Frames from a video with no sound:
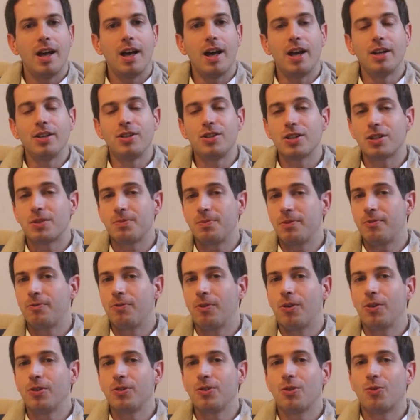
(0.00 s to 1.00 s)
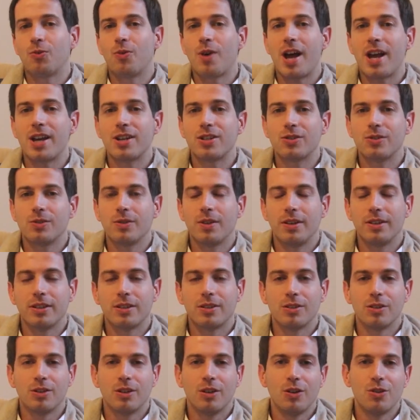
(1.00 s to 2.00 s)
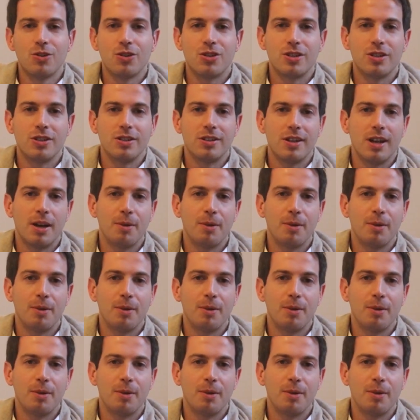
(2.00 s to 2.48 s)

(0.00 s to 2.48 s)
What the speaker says: And just before you rush to any conclusion,